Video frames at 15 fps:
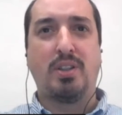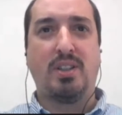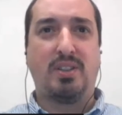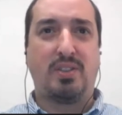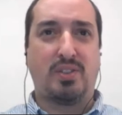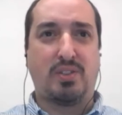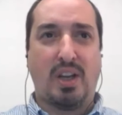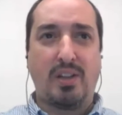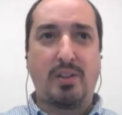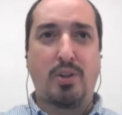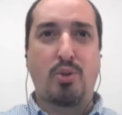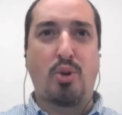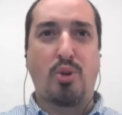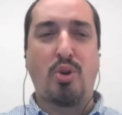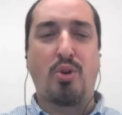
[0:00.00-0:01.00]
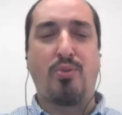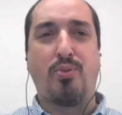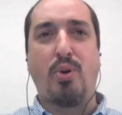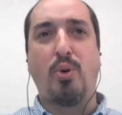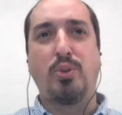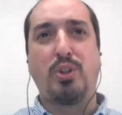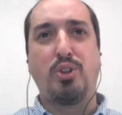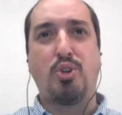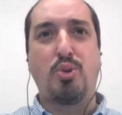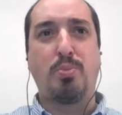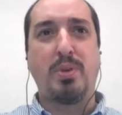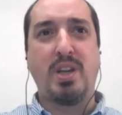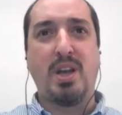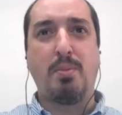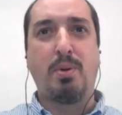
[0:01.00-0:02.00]
It's standard on your phone, and you'll
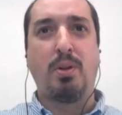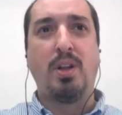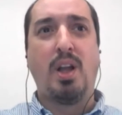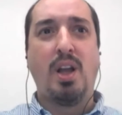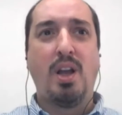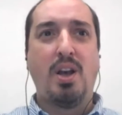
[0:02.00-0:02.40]
be able,